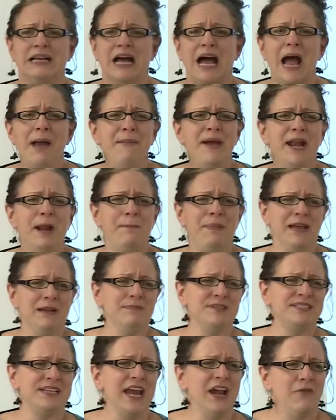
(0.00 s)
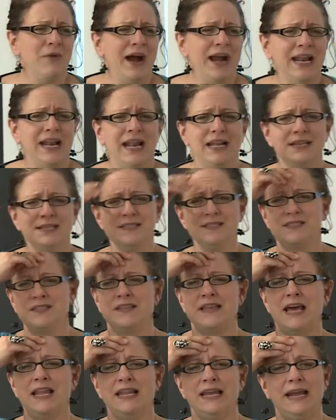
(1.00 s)
I made a big mistake. Why did I listen to
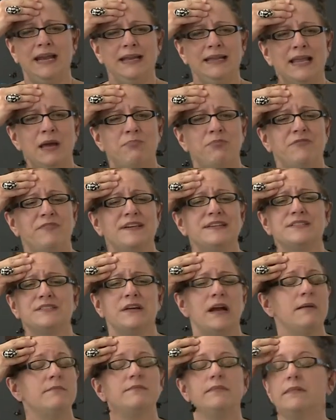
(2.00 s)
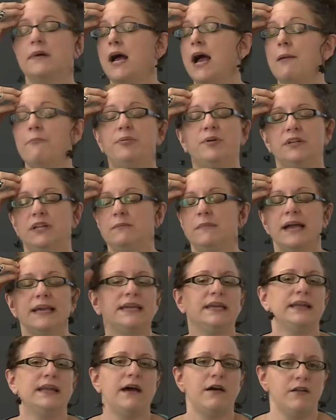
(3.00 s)
that lady, that professor? I'm, I'm pulling my
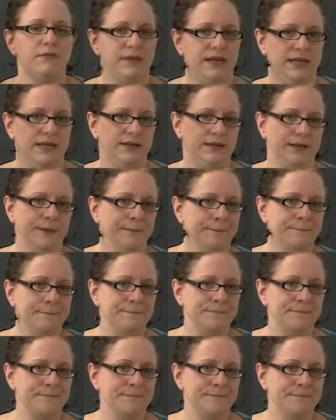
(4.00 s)
kid out immediately.